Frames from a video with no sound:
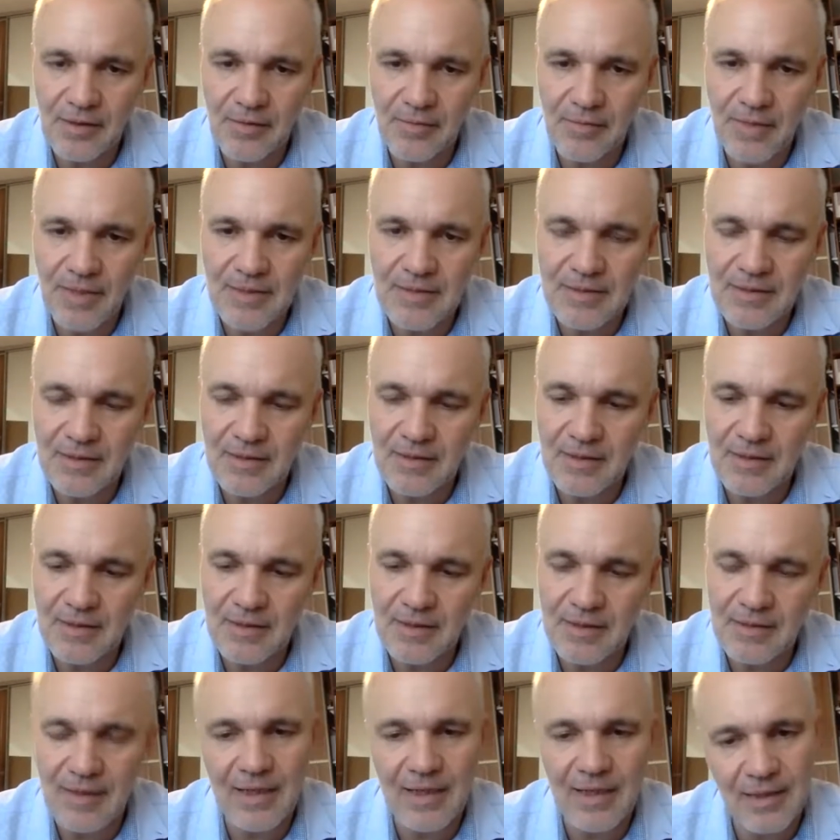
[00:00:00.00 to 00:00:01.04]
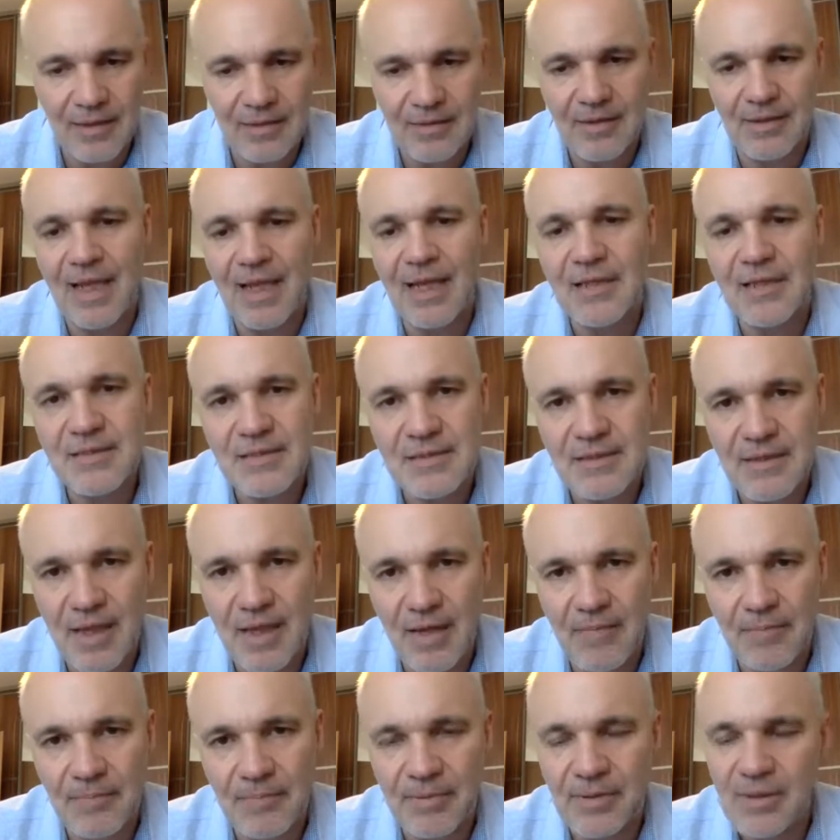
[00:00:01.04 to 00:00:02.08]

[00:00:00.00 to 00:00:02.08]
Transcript: basically taking the next step,